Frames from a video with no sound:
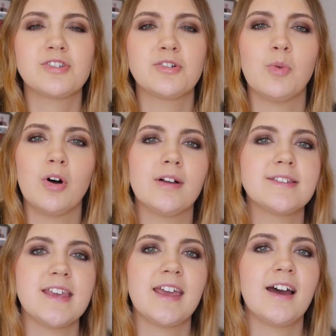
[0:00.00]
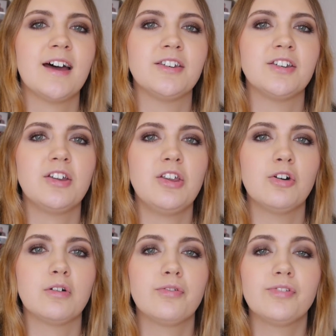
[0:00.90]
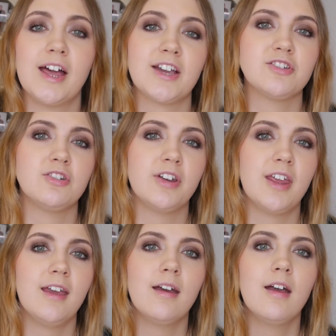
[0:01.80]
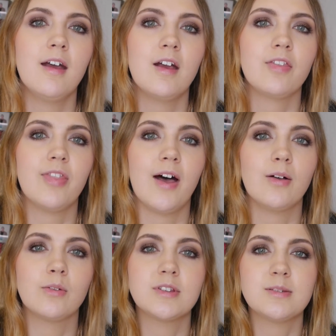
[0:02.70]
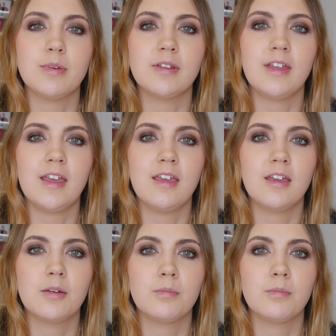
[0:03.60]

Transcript: towards it and your reflection on it that ultimately